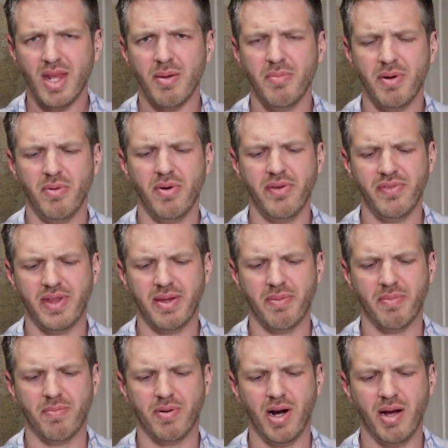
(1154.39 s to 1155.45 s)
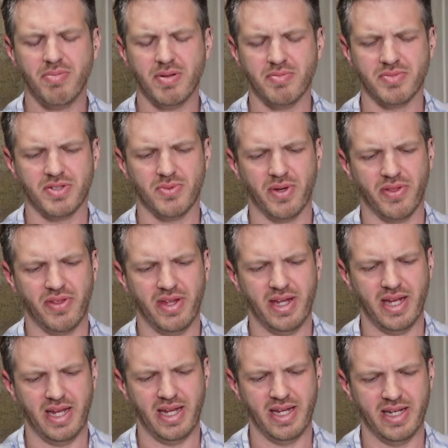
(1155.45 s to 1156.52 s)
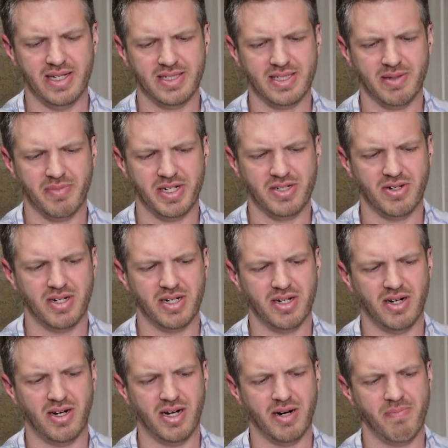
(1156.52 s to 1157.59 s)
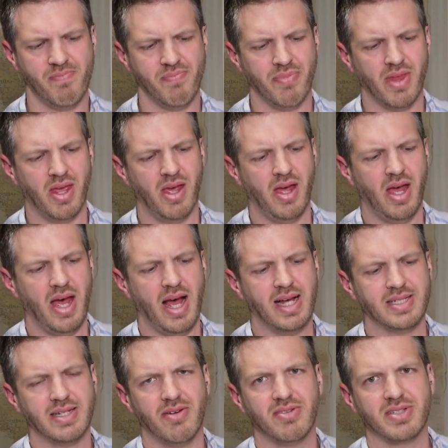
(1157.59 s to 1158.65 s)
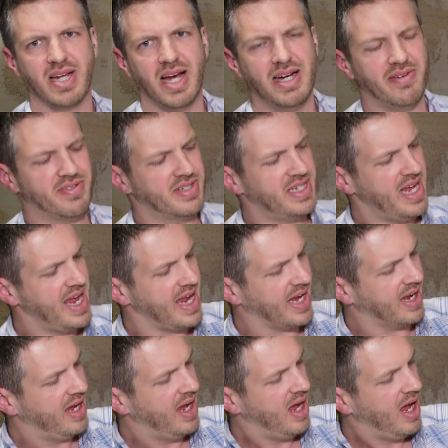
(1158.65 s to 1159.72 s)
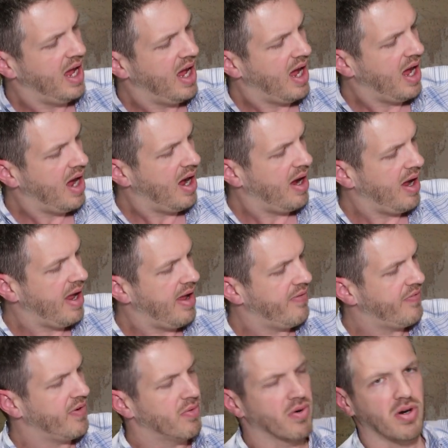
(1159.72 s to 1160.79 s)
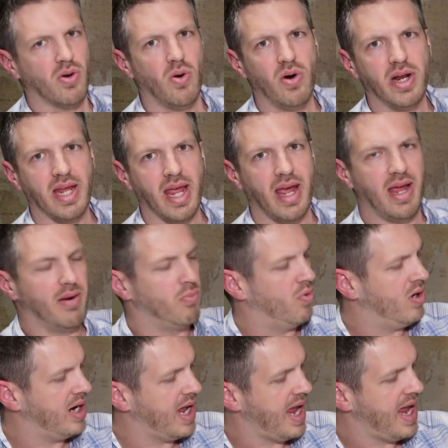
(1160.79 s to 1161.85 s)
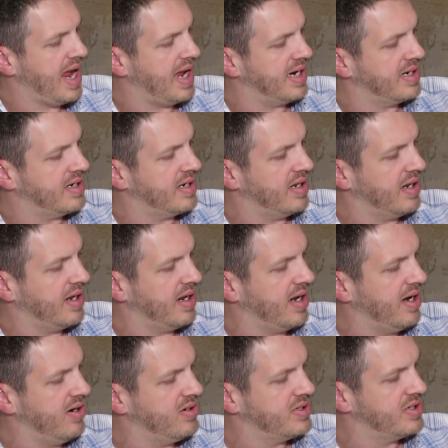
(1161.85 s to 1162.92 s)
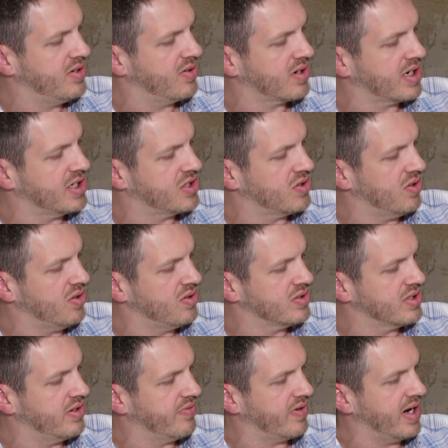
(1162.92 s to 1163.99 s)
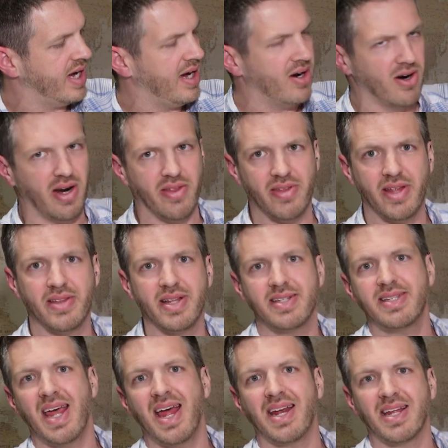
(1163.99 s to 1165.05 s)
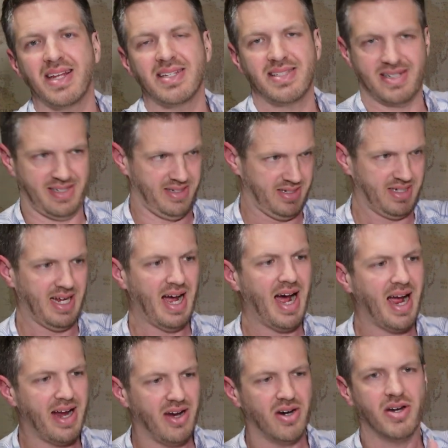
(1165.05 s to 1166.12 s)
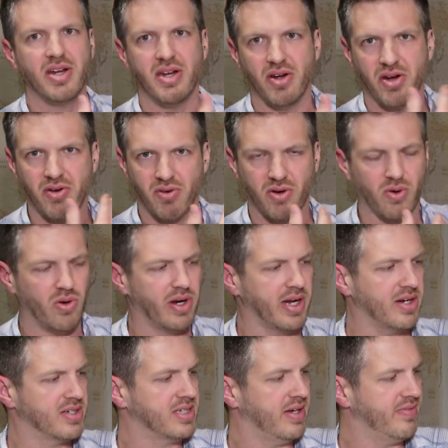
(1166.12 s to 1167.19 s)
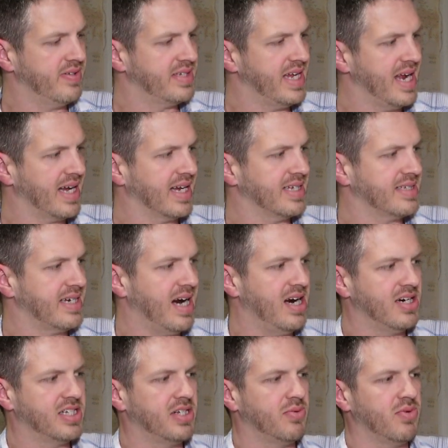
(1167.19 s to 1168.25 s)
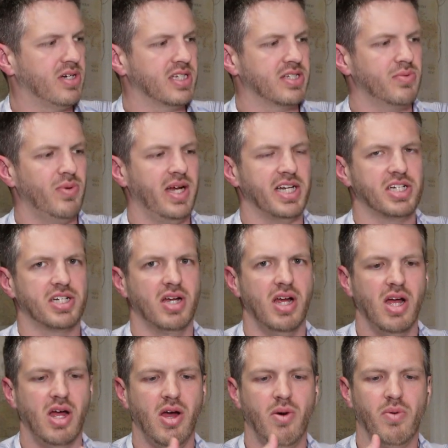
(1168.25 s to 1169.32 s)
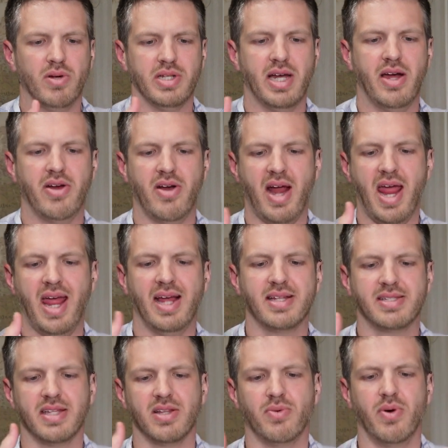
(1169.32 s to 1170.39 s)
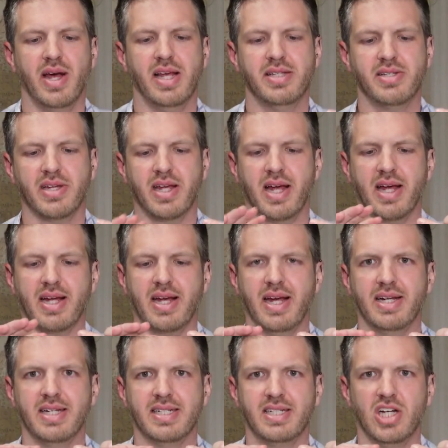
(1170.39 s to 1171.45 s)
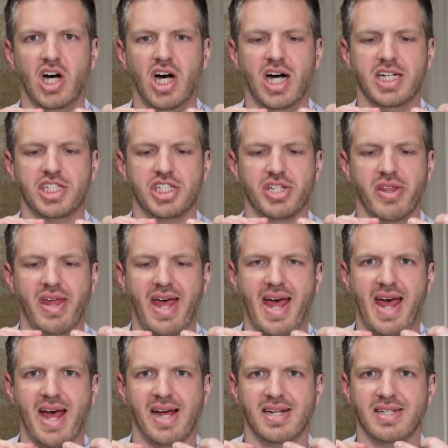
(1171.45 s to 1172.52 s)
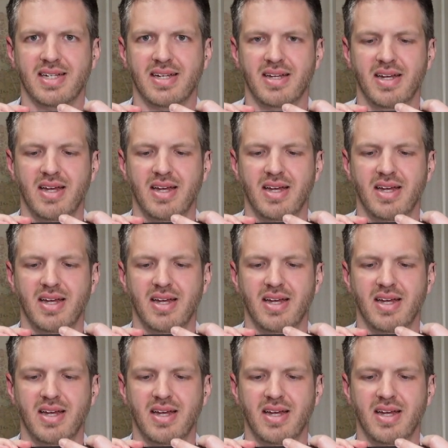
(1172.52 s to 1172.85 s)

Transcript: But one of the problems with it is, let me turn it on, as I was kind of saying, if you're recording it in one hand, here's your controls over here, and then this hand gets tired, you know, you're recording yourself, this hand gets tired, so you want to switch. Well, now your hand's in the way, so you gotta kind of dodge that.